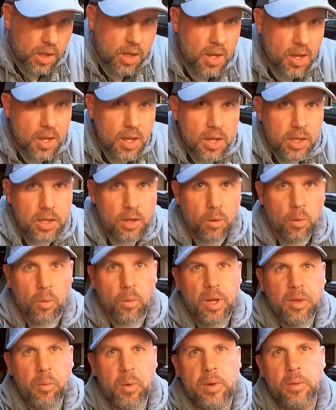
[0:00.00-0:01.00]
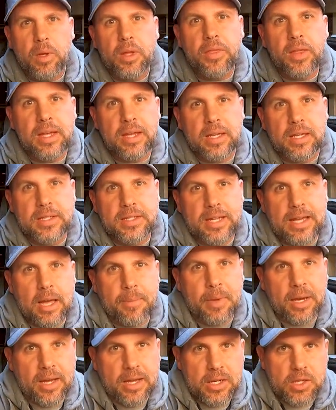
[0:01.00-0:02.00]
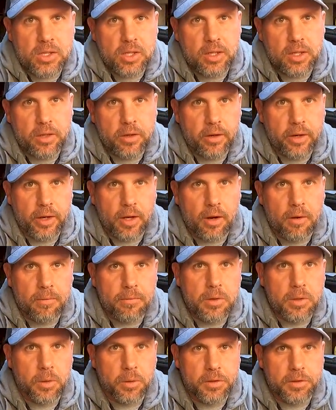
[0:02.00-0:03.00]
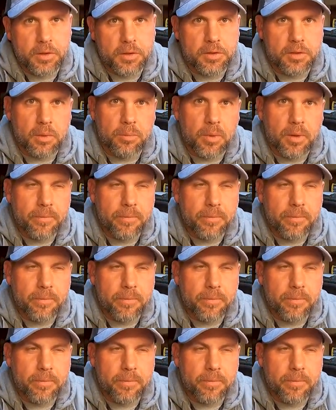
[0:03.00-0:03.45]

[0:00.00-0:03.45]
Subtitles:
you know, when we think contamination entering our fuel system,